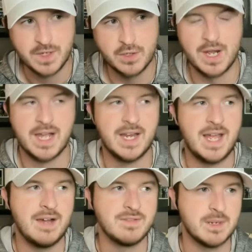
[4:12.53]
You're not going to
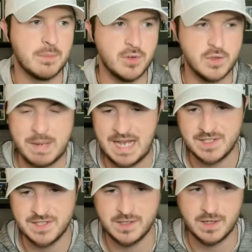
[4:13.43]
have someone who's
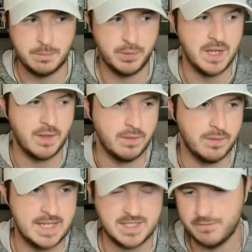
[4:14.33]
completing
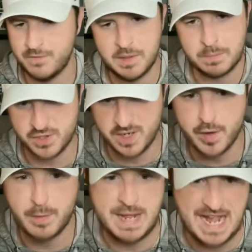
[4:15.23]
less than 50% of
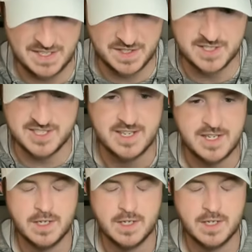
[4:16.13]
their passes